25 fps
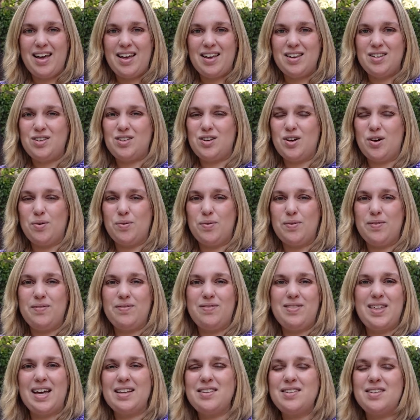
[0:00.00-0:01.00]
So
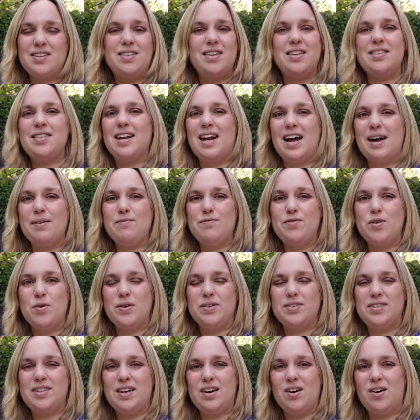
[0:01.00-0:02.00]
that's the thing that I'm
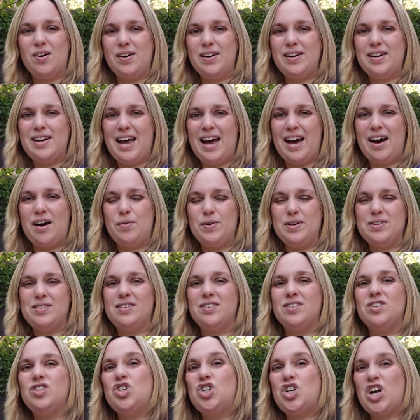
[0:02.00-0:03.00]
focusing on now, is
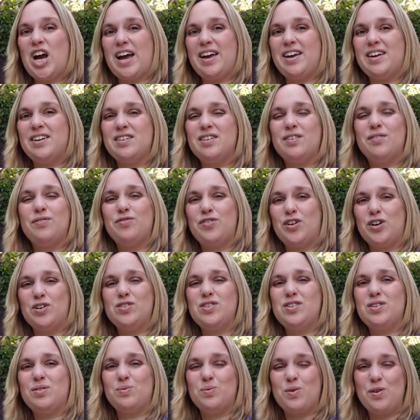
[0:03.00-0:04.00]
this giant
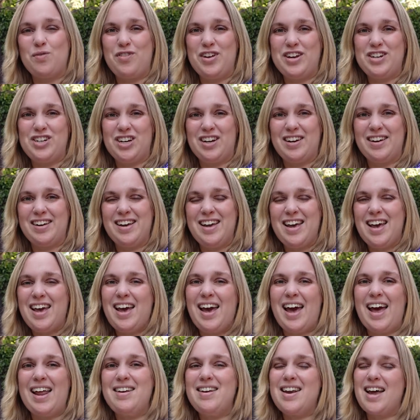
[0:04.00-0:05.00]
first revision.
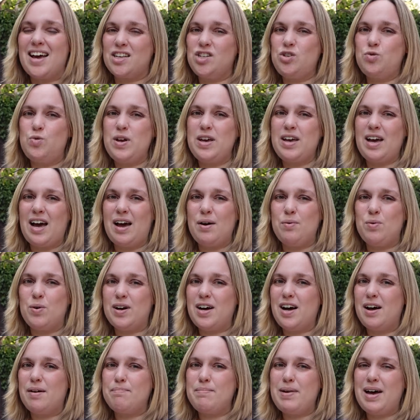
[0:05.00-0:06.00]
And next week I will
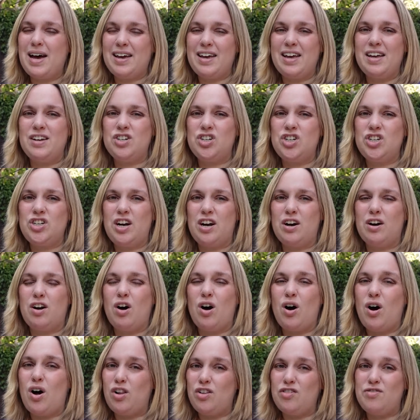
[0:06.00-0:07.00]
come back and share
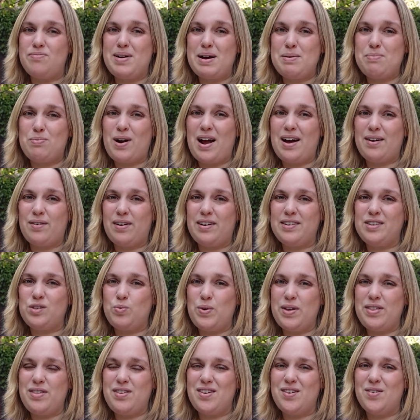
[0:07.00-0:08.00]
all of my progress
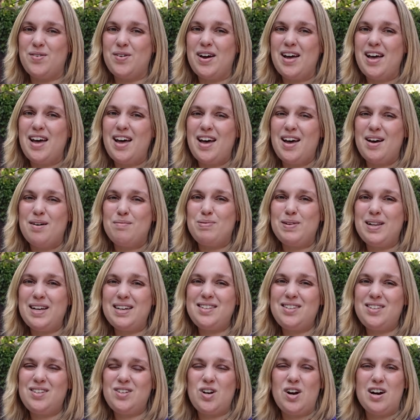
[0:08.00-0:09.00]
with you,
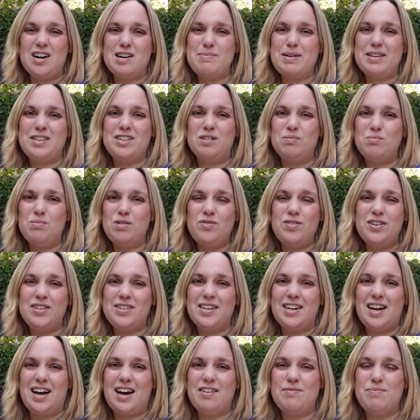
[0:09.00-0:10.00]
plus talk about some movies
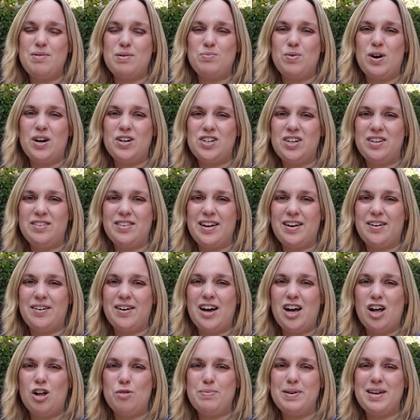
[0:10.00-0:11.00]
that I've been watching that are
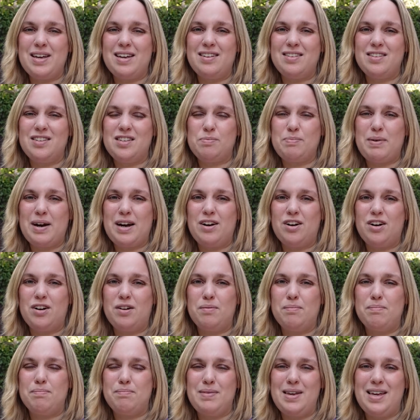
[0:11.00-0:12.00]
helping
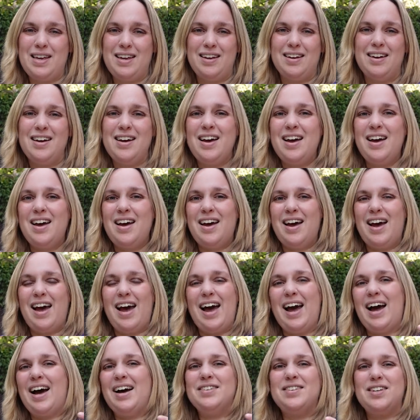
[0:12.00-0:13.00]
inspire me
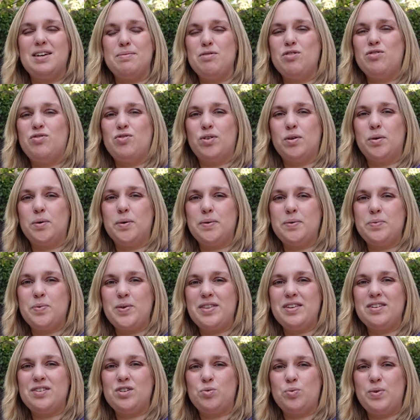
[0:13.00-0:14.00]
as I move forward with this